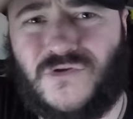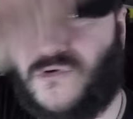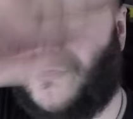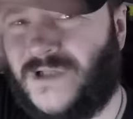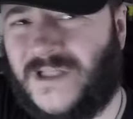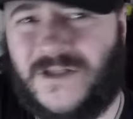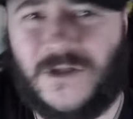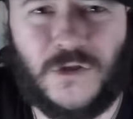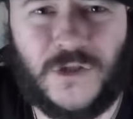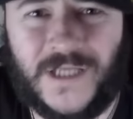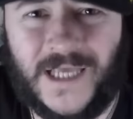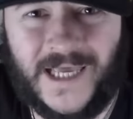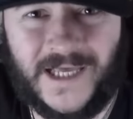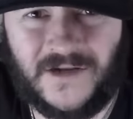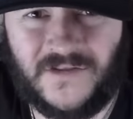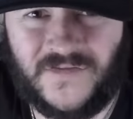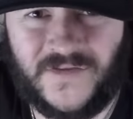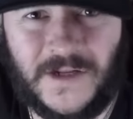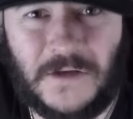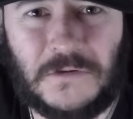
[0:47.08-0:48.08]
don't need to look at
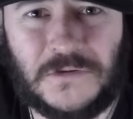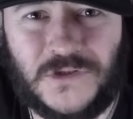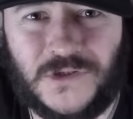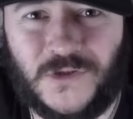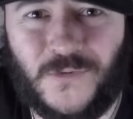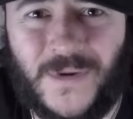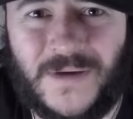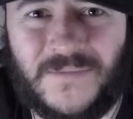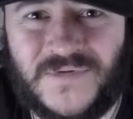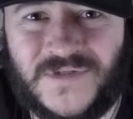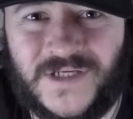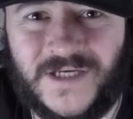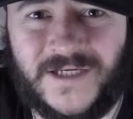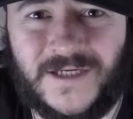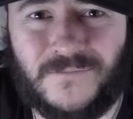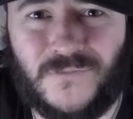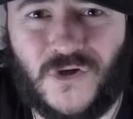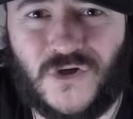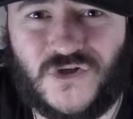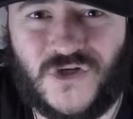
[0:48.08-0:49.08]
anything else on the
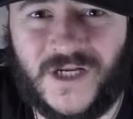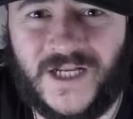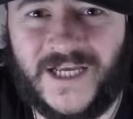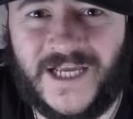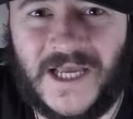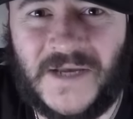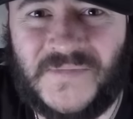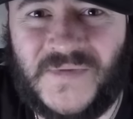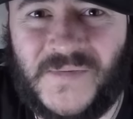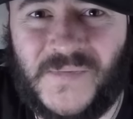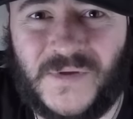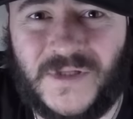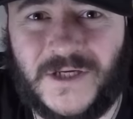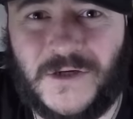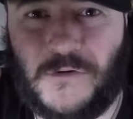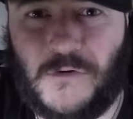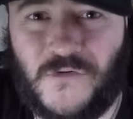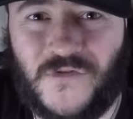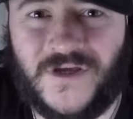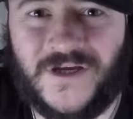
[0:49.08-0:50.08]
website. I'm not trying to get people to
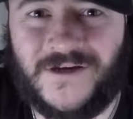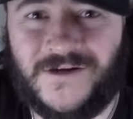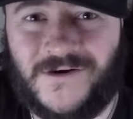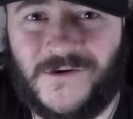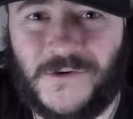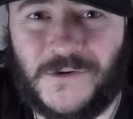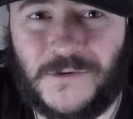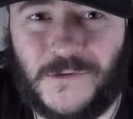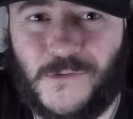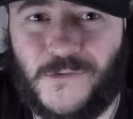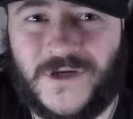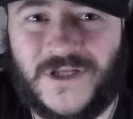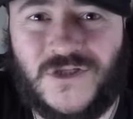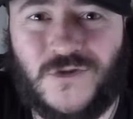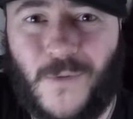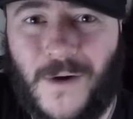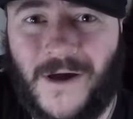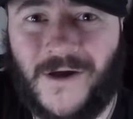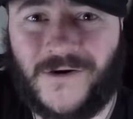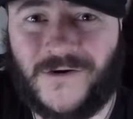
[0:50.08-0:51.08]
go there or go to
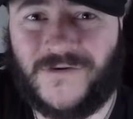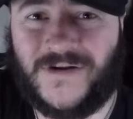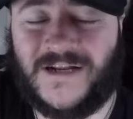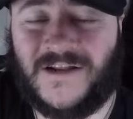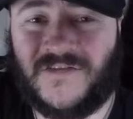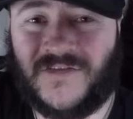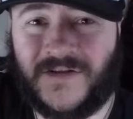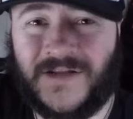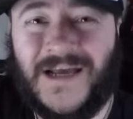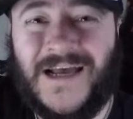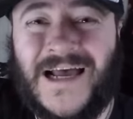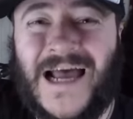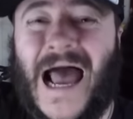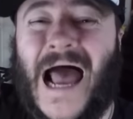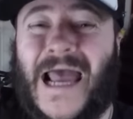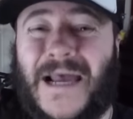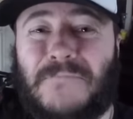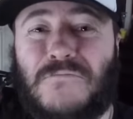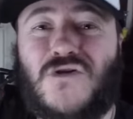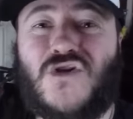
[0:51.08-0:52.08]
Twitter or anything.
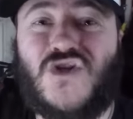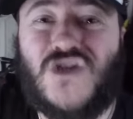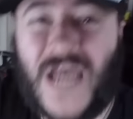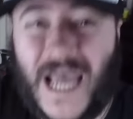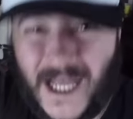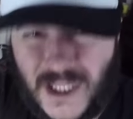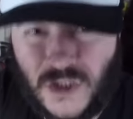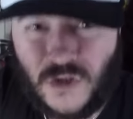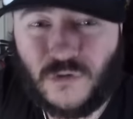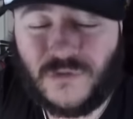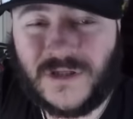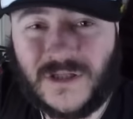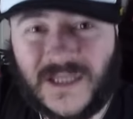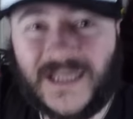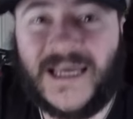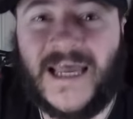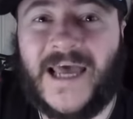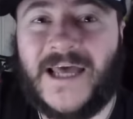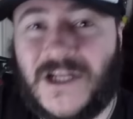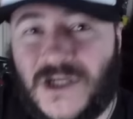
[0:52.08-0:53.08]
I am
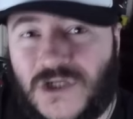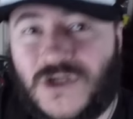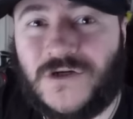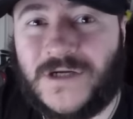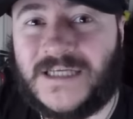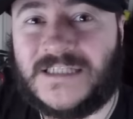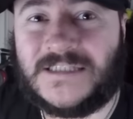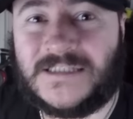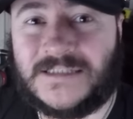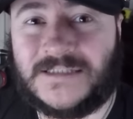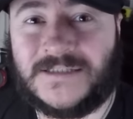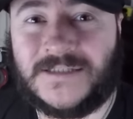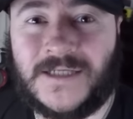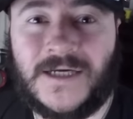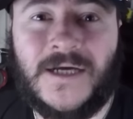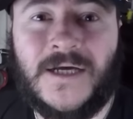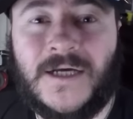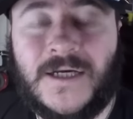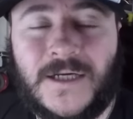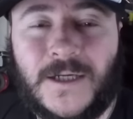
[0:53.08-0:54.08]
genuinely interested
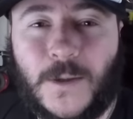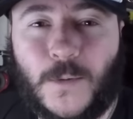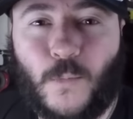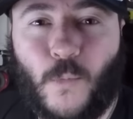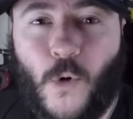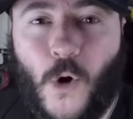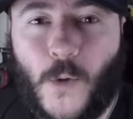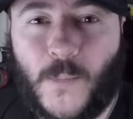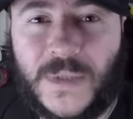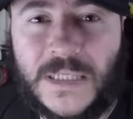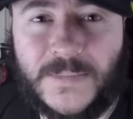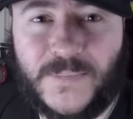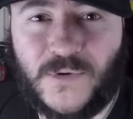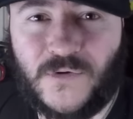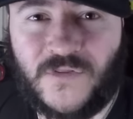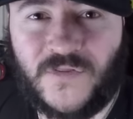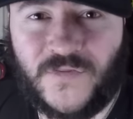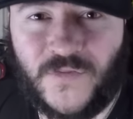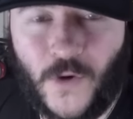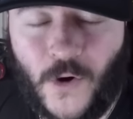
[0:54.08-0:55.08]
in what
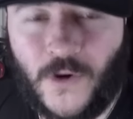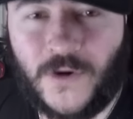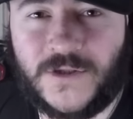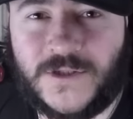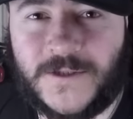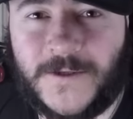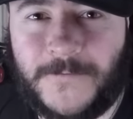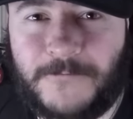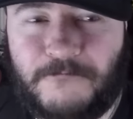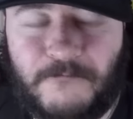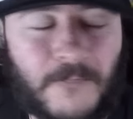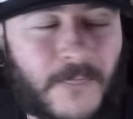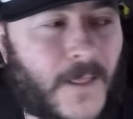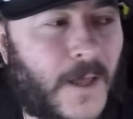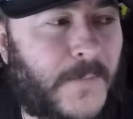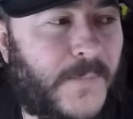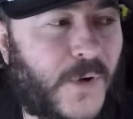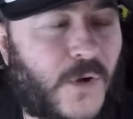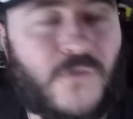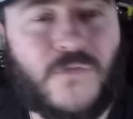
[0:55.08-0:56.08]
people thought
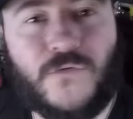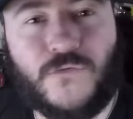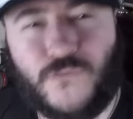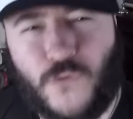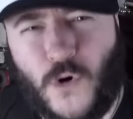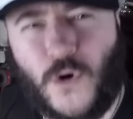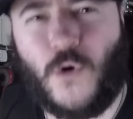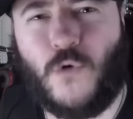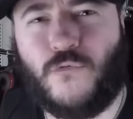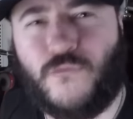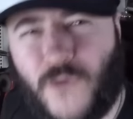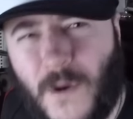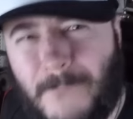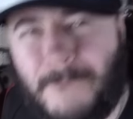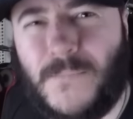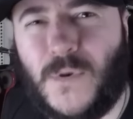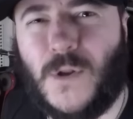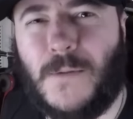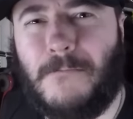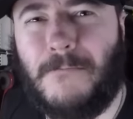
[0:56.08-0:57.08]
about the Royal
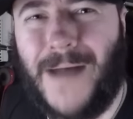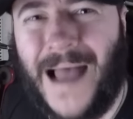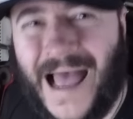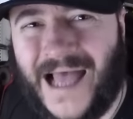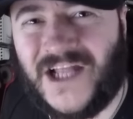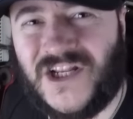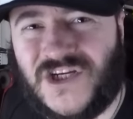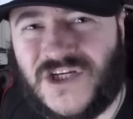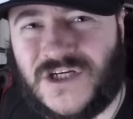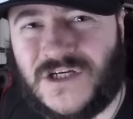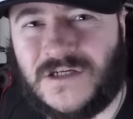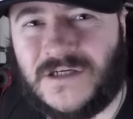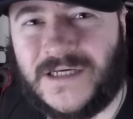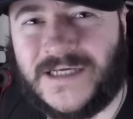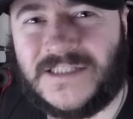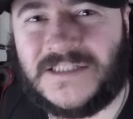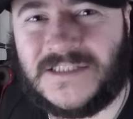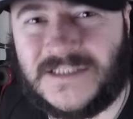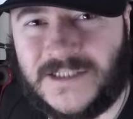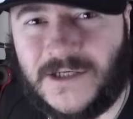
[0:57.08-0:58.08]
Rumble match
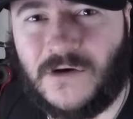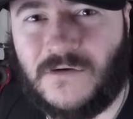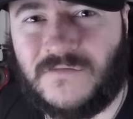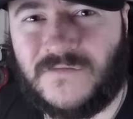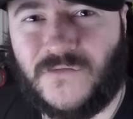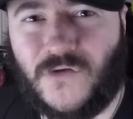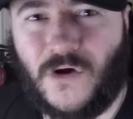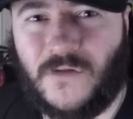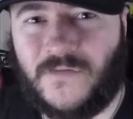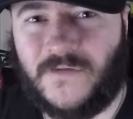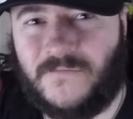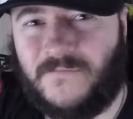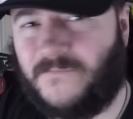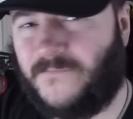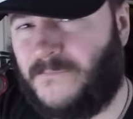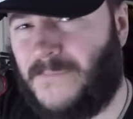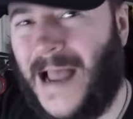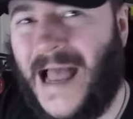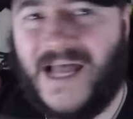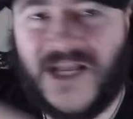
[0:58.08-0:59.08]
itself. Not the
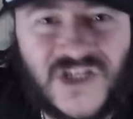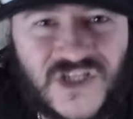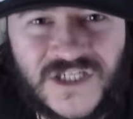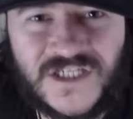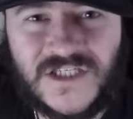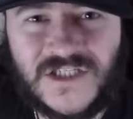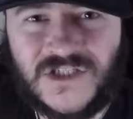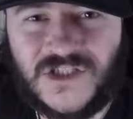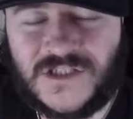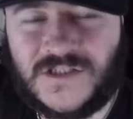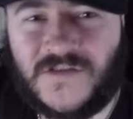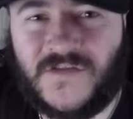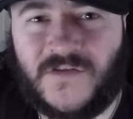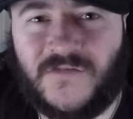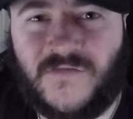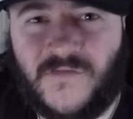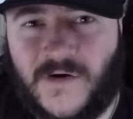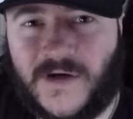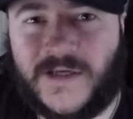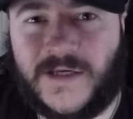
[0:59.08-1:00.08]
matches, just
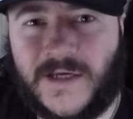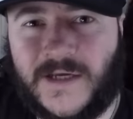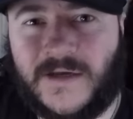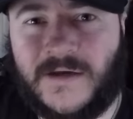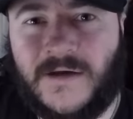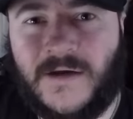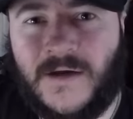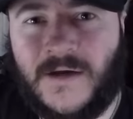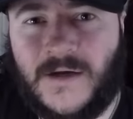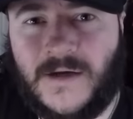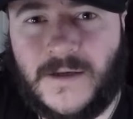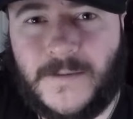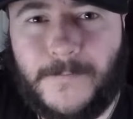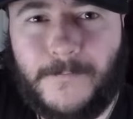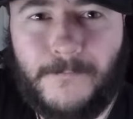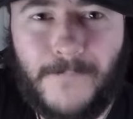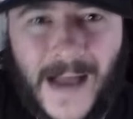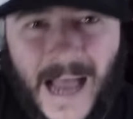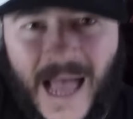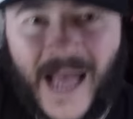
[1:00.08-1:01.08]
the fucking
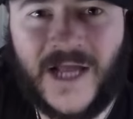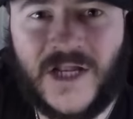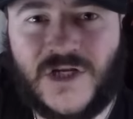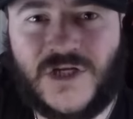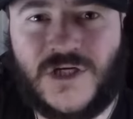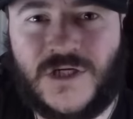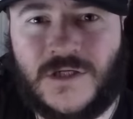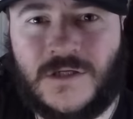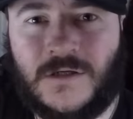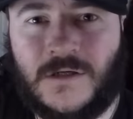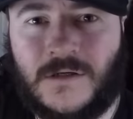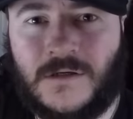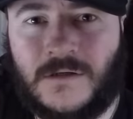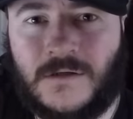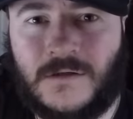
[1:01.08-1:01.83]
match.